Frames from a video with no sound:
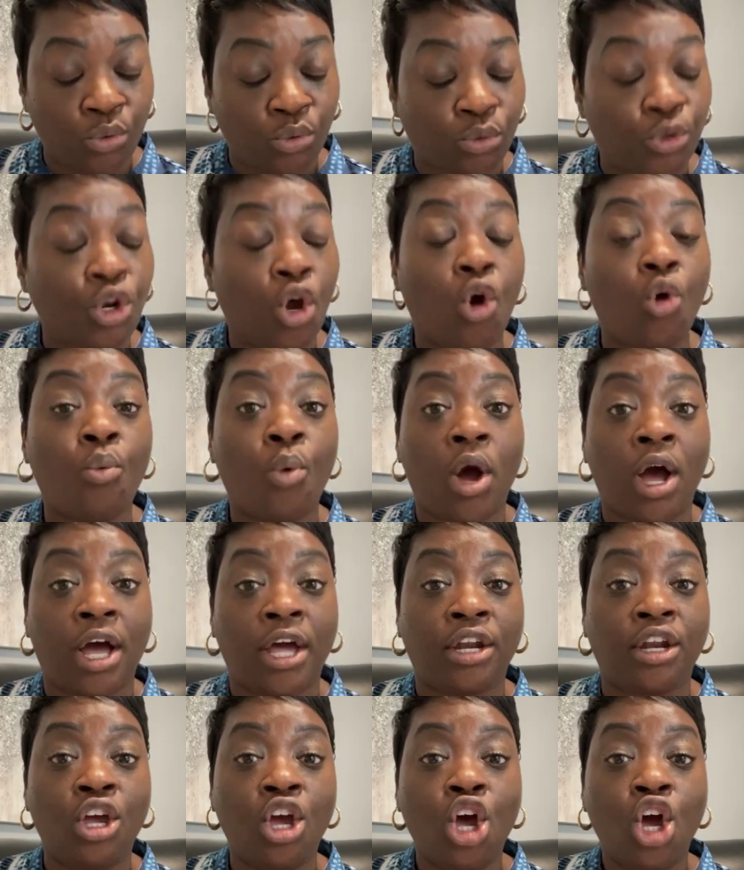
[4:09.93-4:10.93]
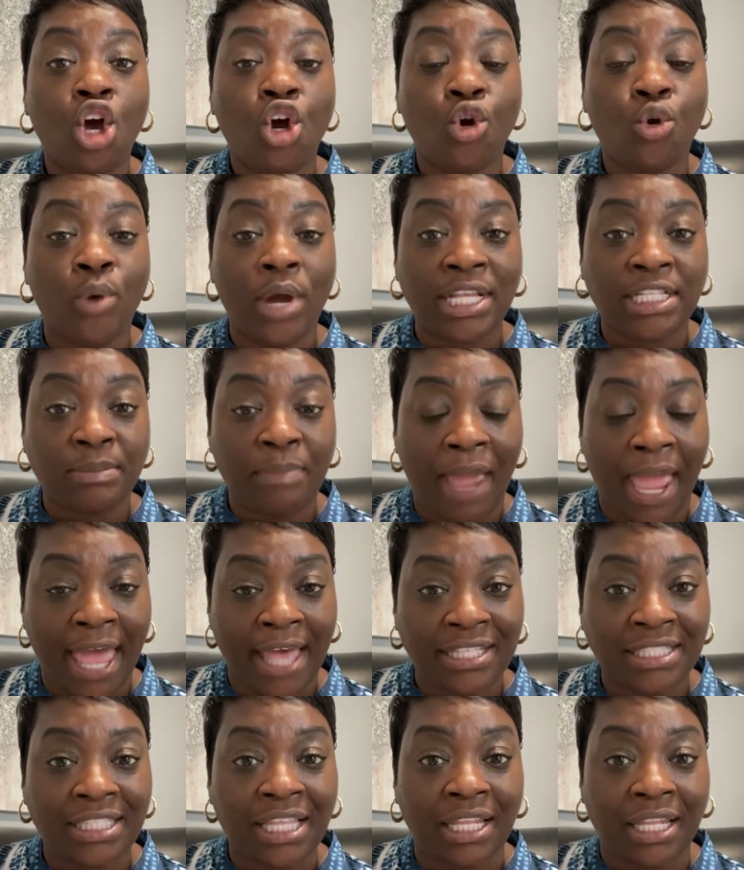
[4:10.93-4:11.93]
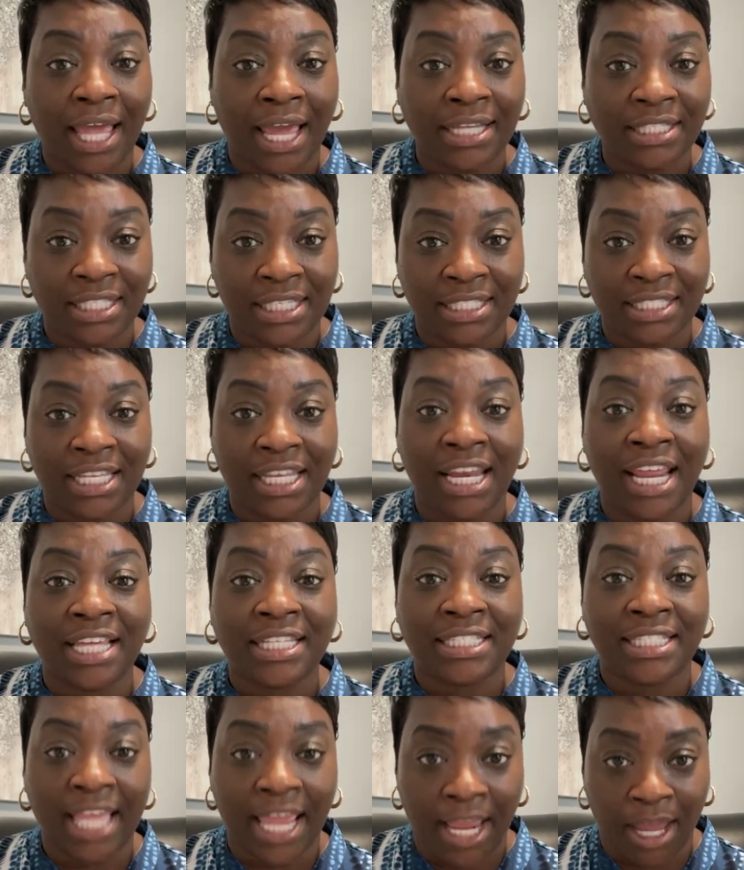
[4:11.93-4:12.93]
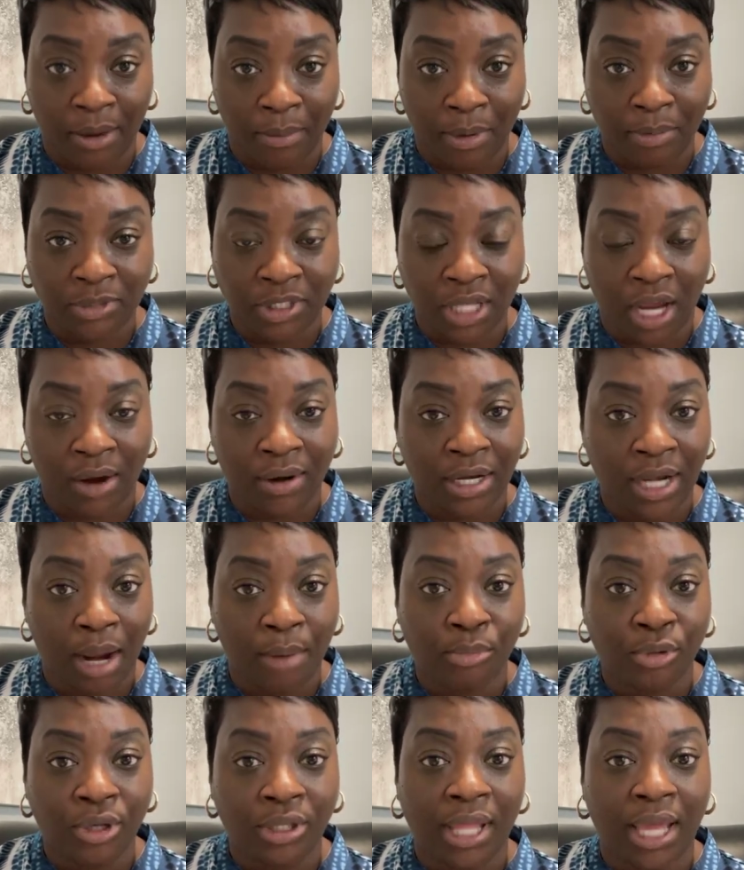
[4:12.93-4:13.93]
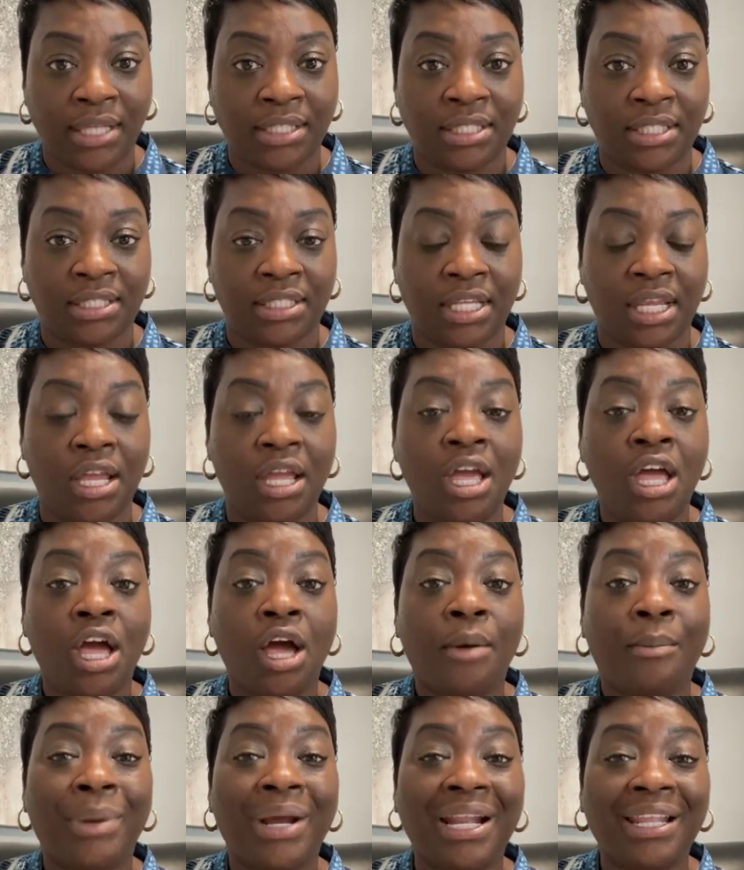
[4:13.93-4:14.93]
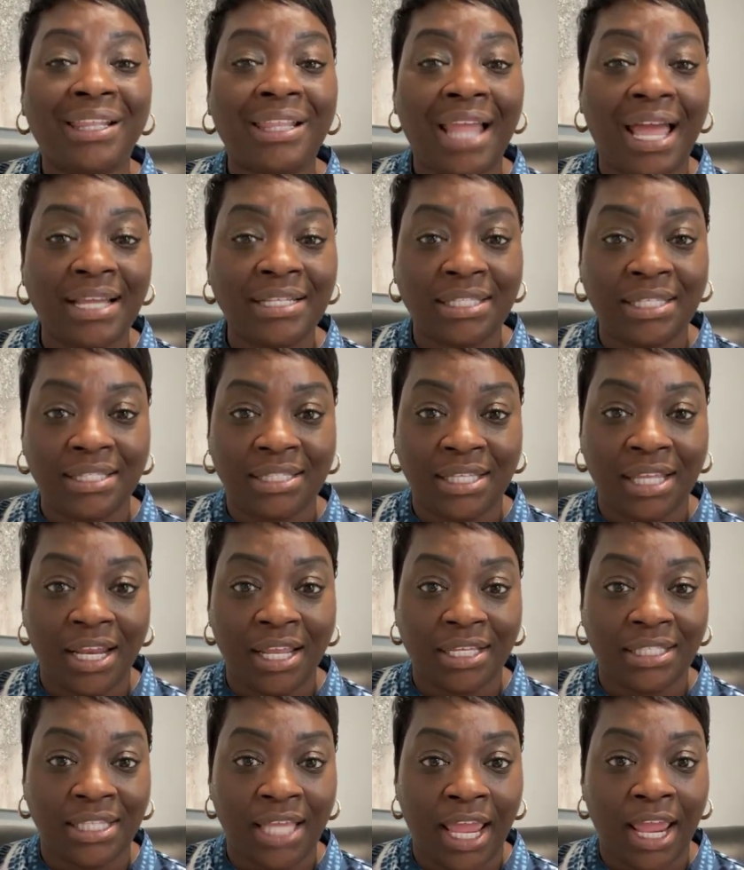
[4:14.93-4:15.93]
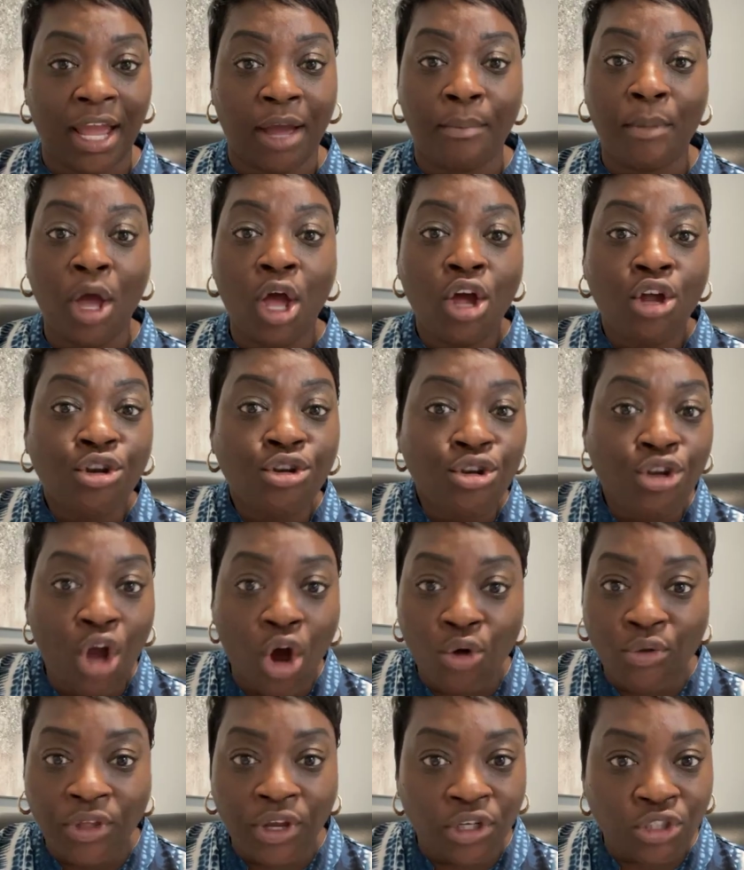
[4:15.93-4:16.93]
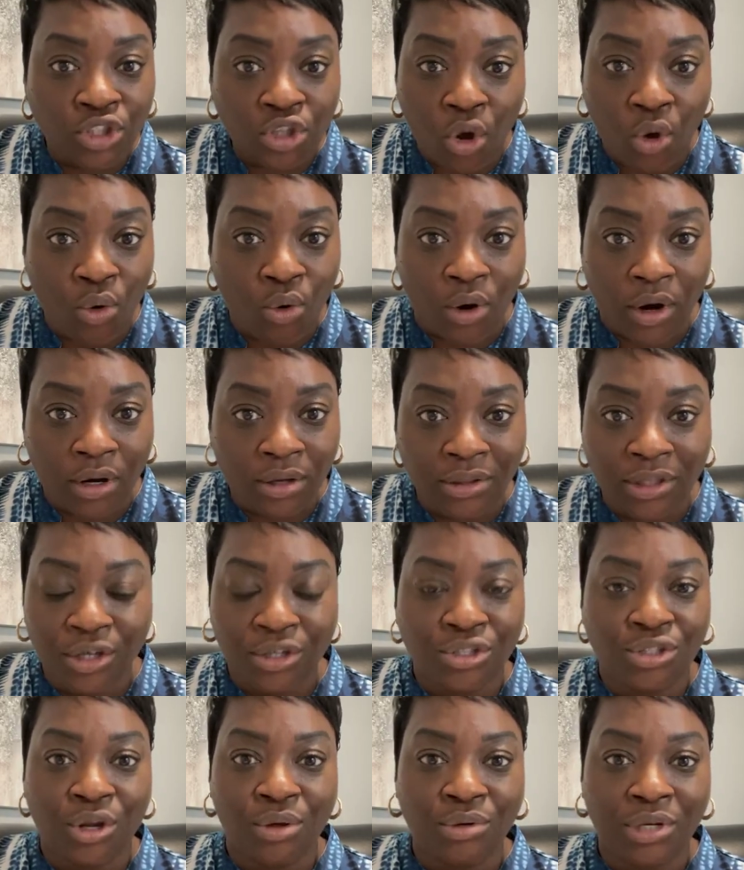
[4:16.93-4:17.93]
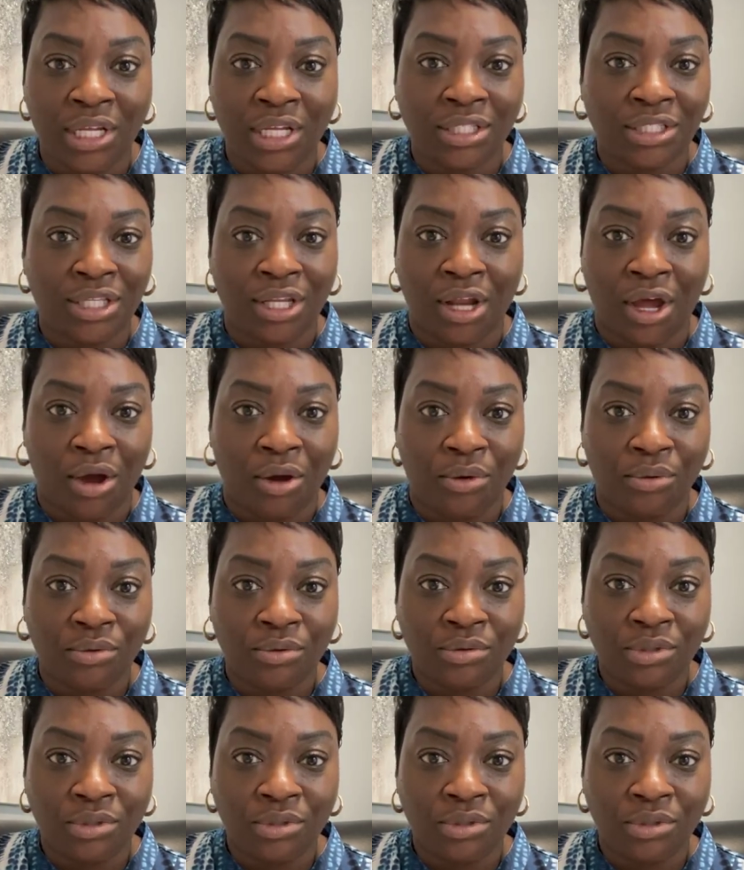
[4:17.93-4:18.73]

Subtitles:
no one who has passed the licensing exam, I'm sorry, not pre-licensing, but a licensing exam, know their score. There's no need to know.